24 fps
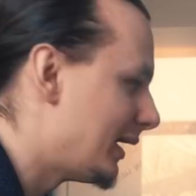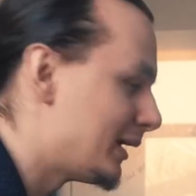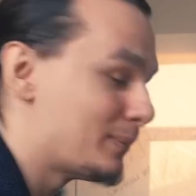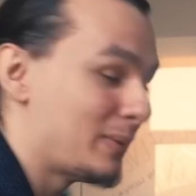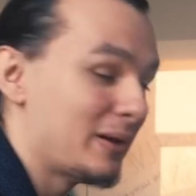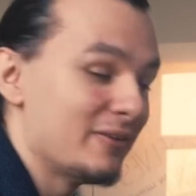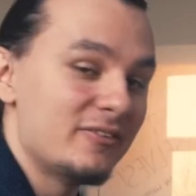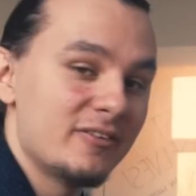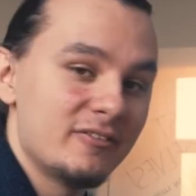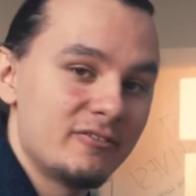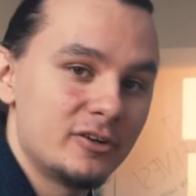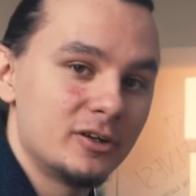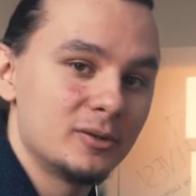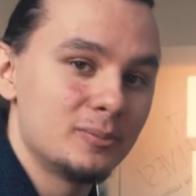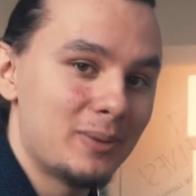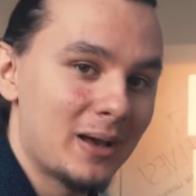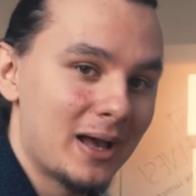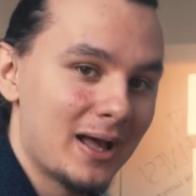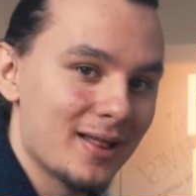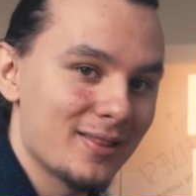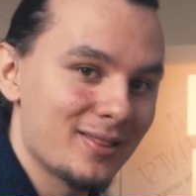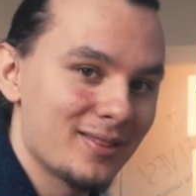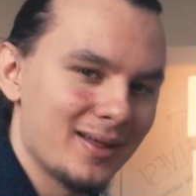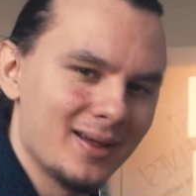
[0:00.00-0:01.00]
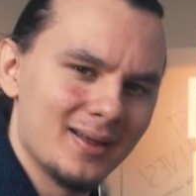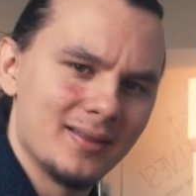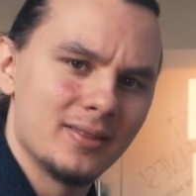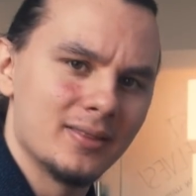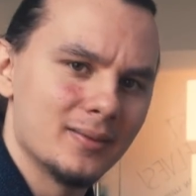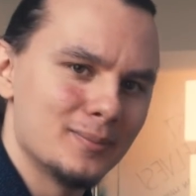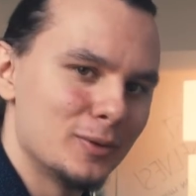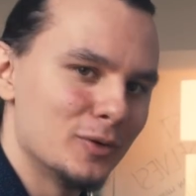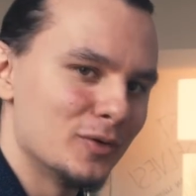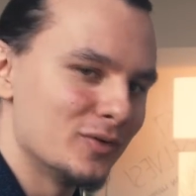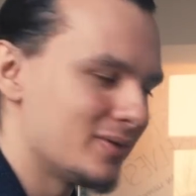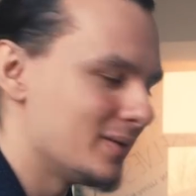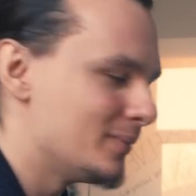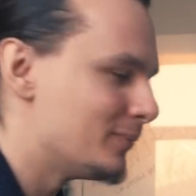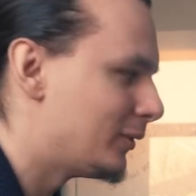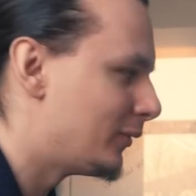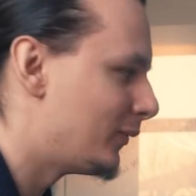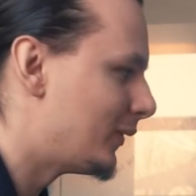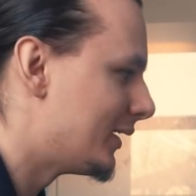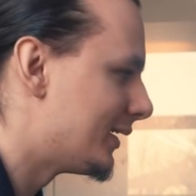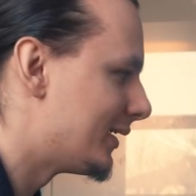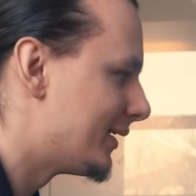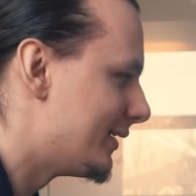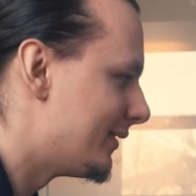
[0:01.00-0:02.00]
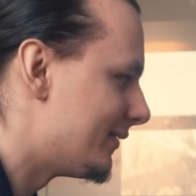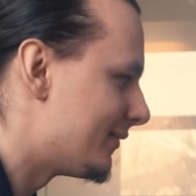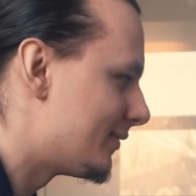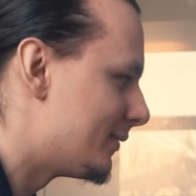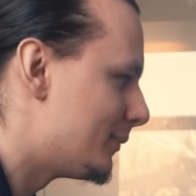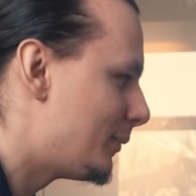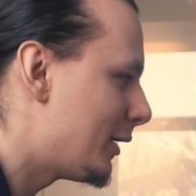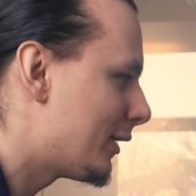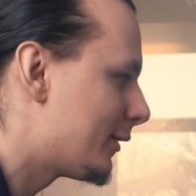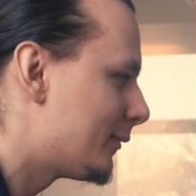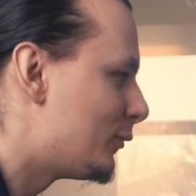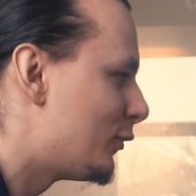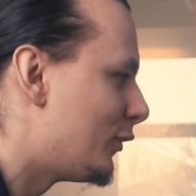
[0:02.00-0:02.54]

And my favorite path and the most simple one is the bottom